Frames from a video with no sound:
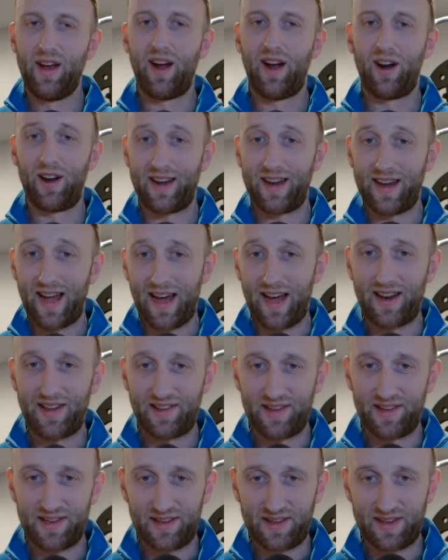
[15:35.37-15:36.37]
are not
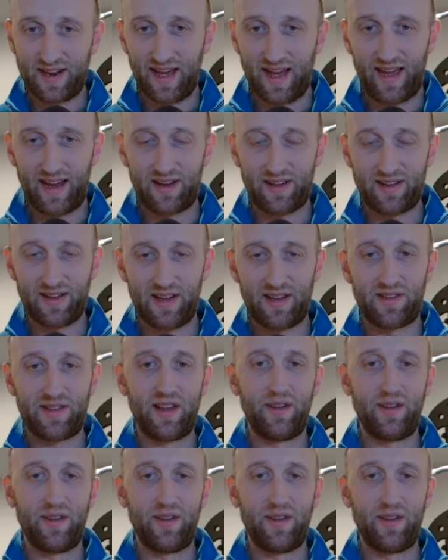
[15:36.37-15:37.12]
as easy to access.